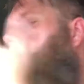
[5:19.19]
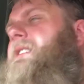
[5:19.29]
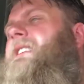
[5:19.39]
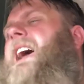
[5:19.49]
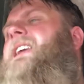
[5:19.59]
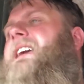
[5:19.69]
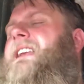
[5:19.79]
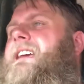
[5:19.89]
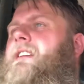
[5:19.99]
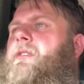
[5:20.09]

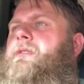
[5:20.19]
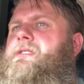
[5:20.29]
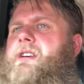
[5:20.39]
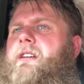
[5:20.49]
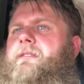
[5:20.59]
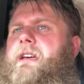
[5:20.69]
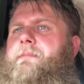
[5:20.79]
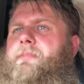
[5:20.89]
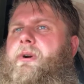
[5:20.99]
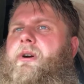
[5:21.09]
technically don't deserve
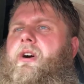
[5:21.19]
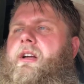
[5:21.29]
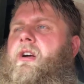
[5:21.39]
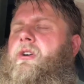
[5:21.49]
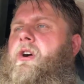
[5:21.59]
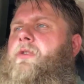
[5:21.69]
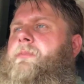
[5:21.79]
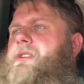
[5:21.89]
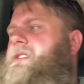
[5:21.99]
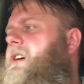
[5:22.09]
it, but I can't hold
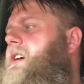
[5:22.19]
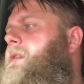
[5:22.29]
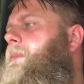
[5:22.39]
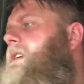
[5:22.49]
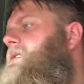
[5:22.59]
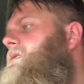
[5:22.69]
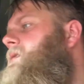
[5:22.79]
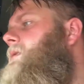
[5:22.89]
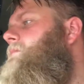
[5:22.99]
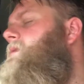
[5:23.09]
my tongue at the best of
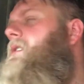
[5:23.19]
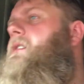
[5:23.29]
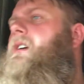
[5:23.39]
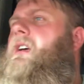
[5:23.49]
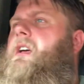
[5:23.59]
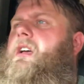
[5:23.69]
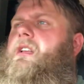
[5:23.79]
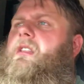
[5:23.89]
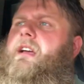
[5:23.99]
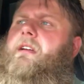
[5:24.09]
times. So,
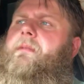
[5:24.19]
like,